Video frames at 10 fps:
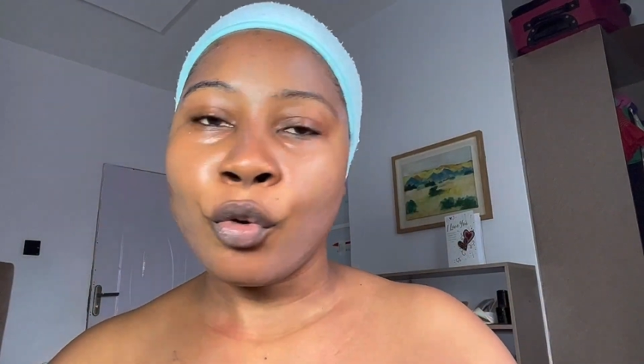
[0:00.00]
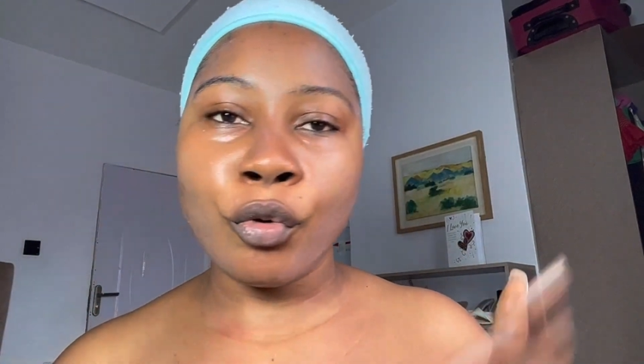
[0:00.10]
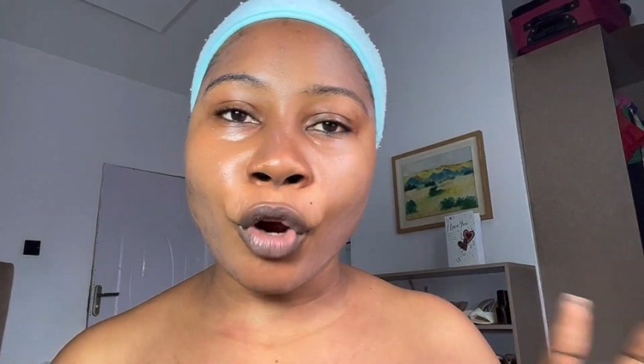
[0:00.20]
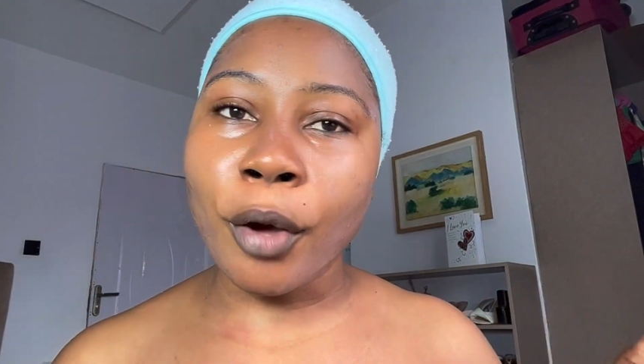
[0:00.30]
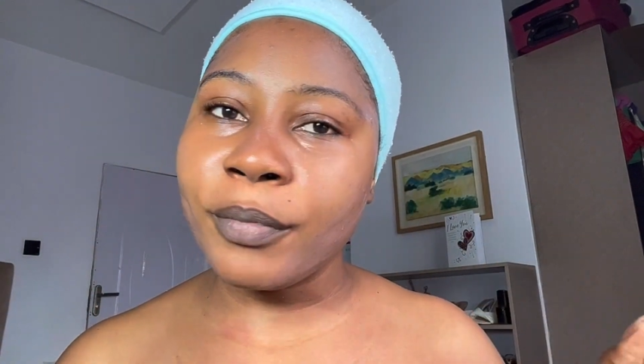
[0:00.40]

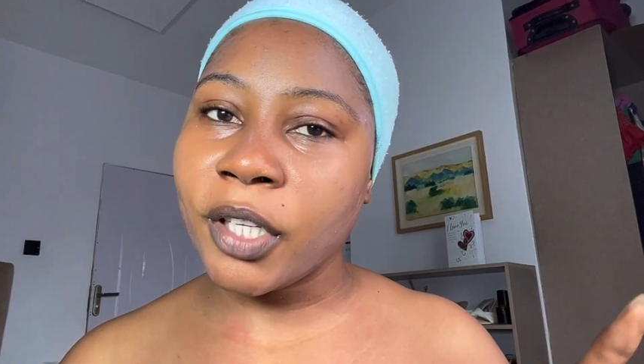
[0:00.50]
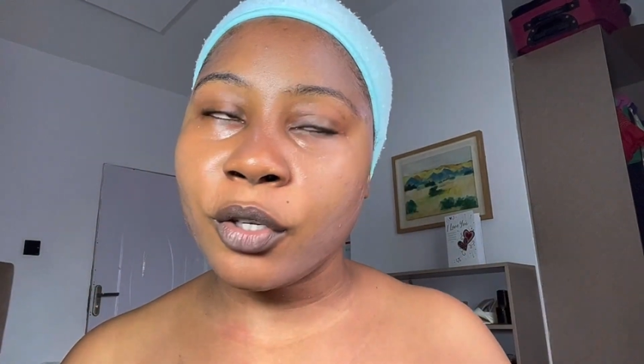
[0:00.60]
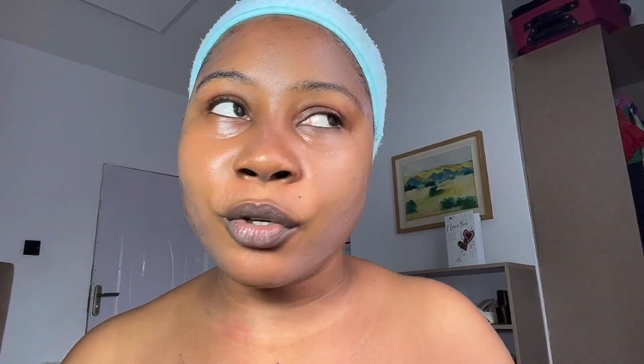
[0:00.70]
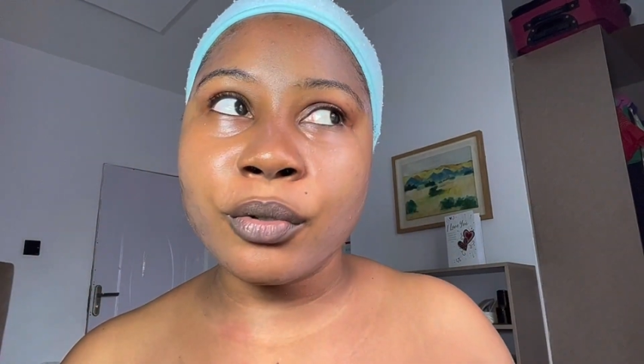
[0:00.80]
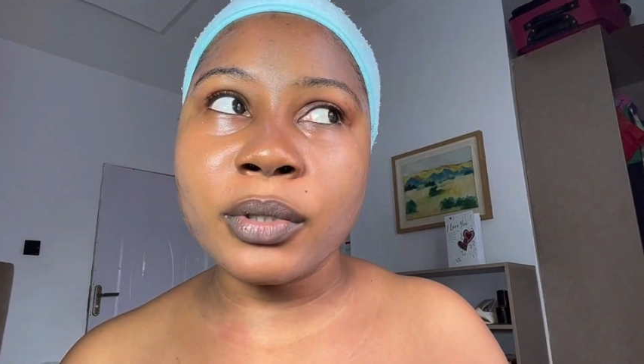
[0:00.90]
rub the
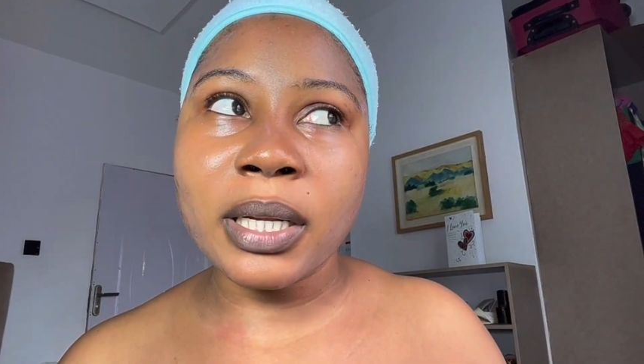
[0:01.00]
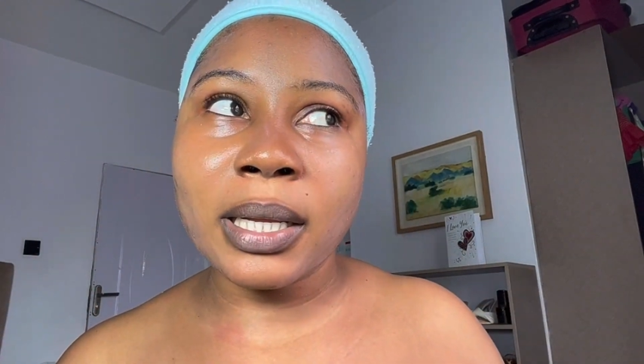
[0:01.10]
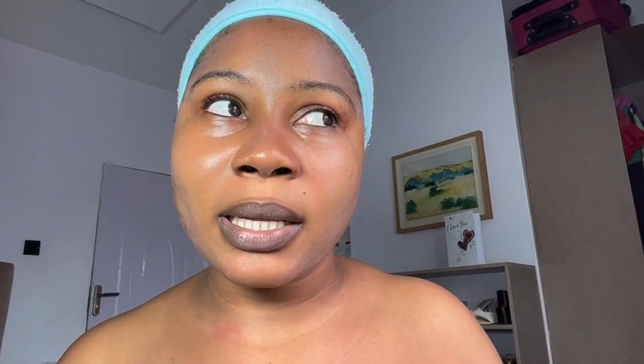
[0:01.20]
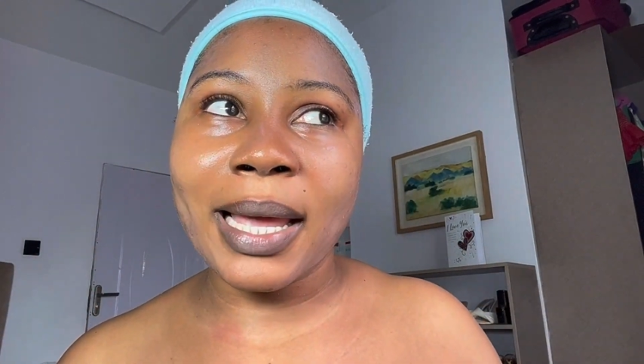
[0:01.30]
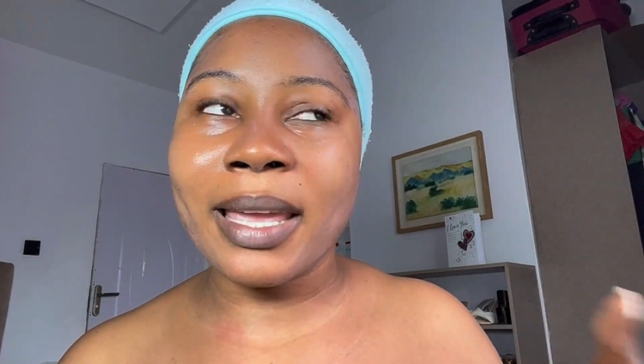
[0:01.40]
good,
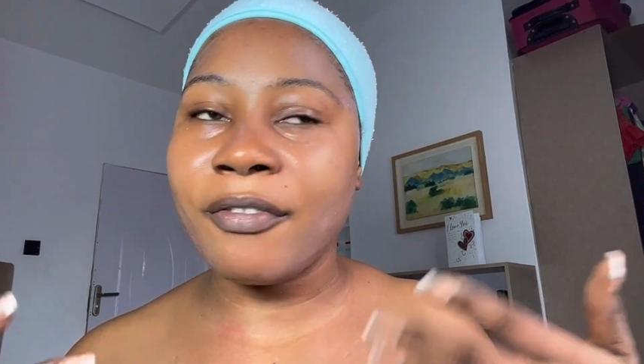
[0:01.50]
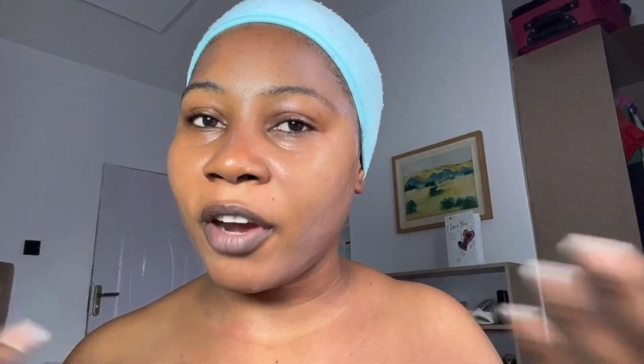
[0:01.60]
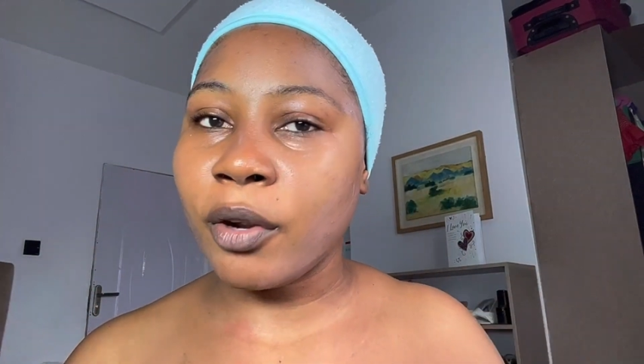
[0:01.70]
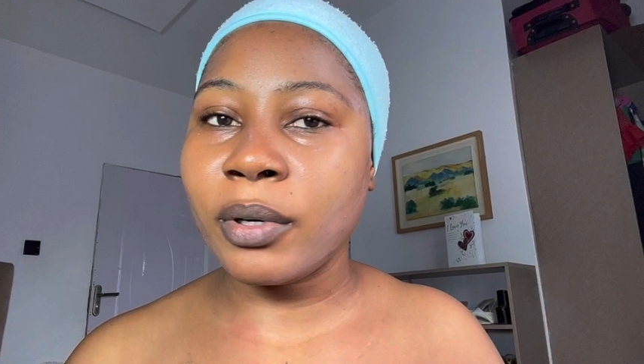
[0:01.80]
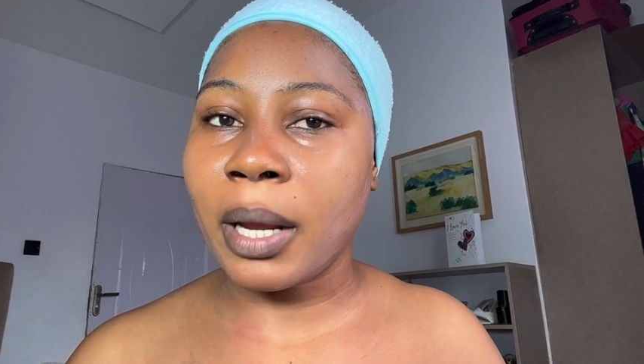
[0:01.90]
like a
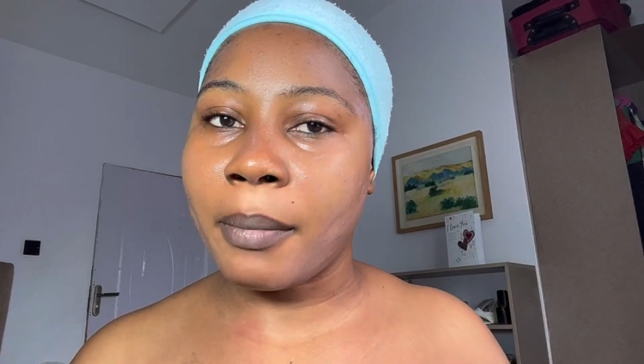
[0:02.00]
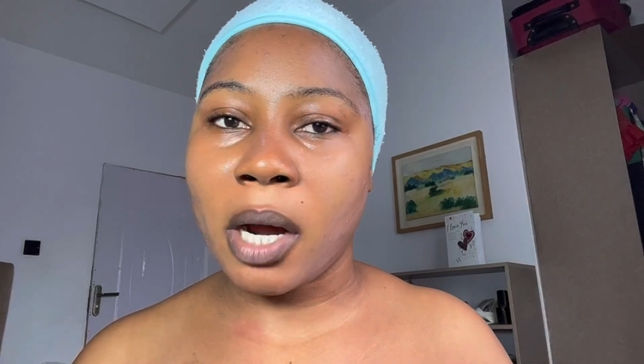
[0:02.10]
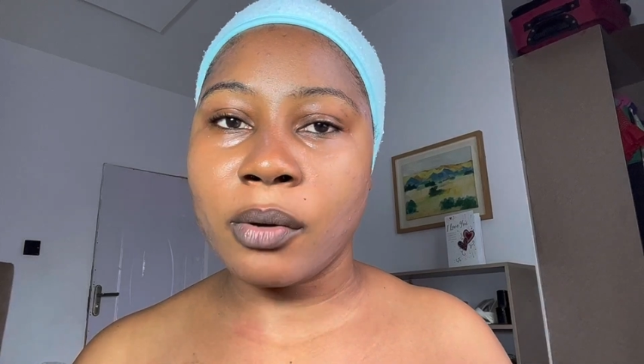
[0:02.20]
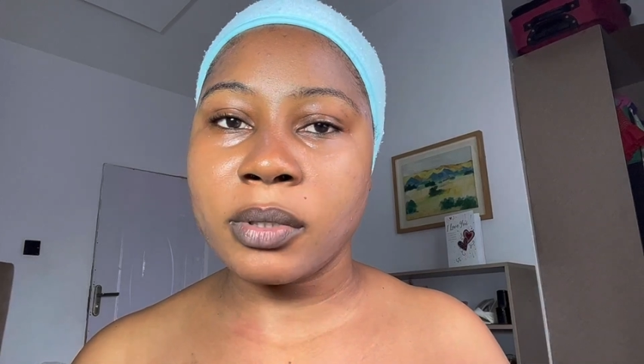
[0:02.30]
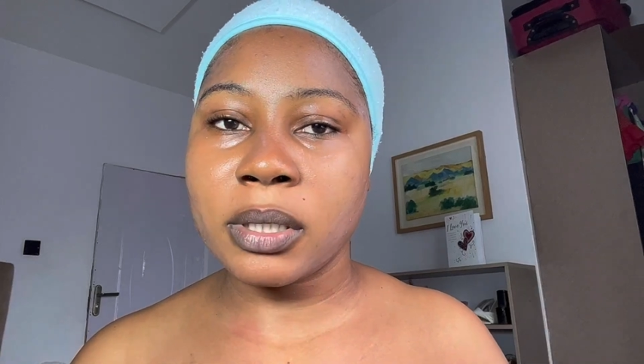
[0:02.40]
very good
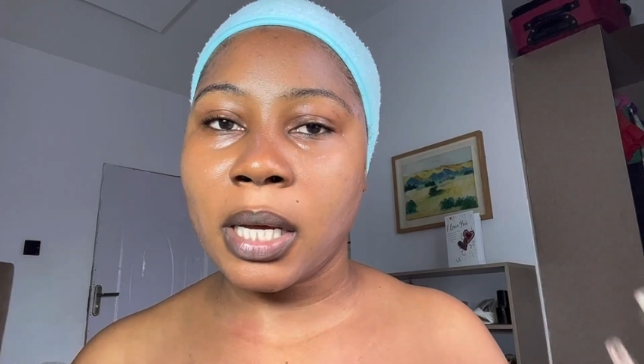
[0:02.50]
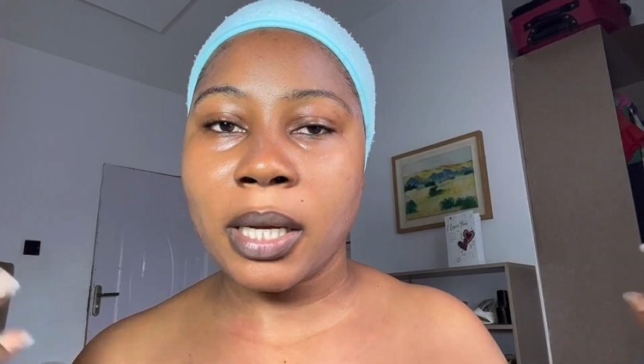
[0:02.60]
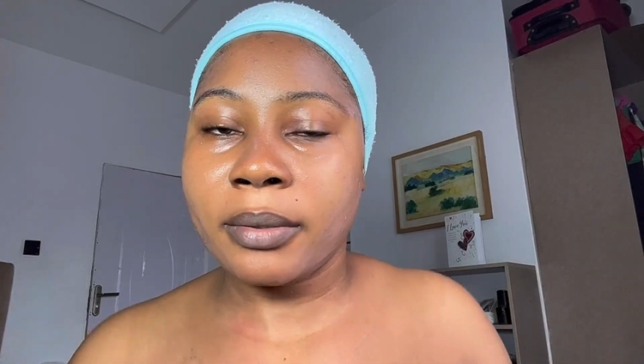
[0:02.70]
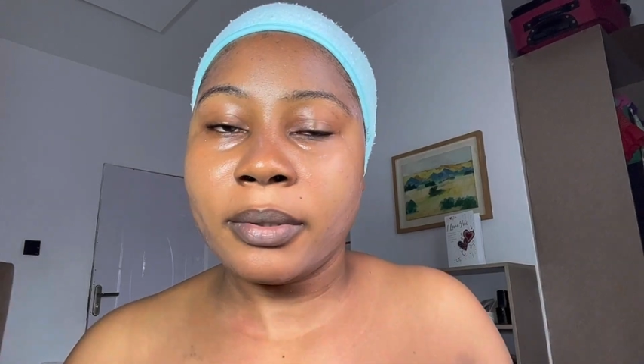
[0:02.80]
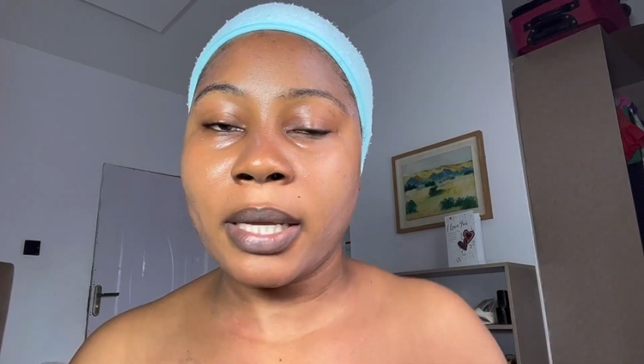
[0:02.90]
amount,
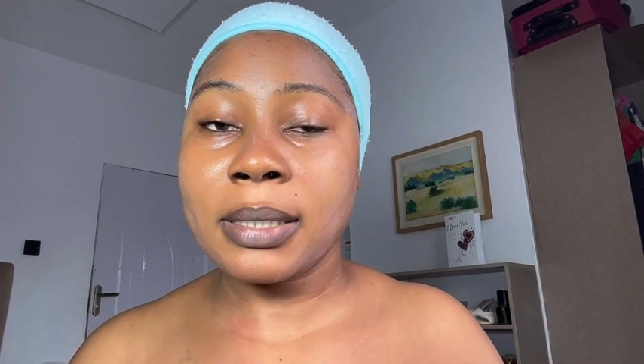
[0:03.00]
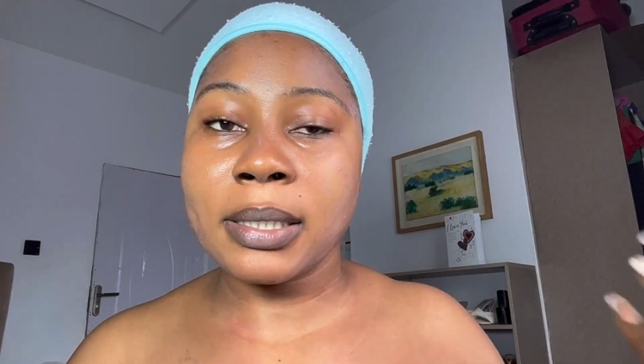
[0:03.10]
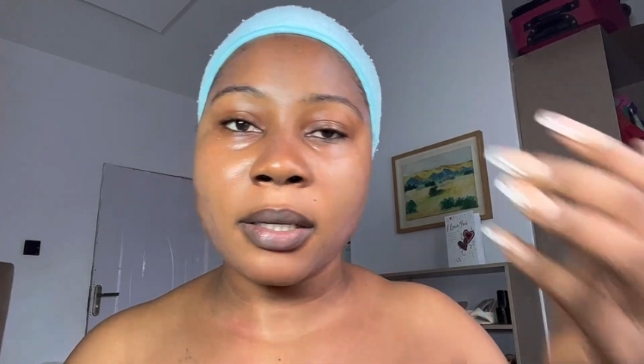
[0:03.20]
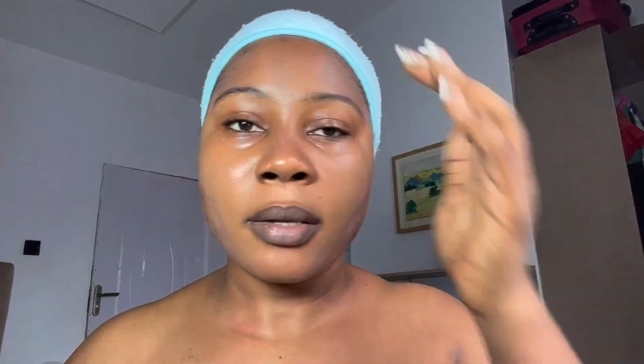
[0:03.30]
and that's it.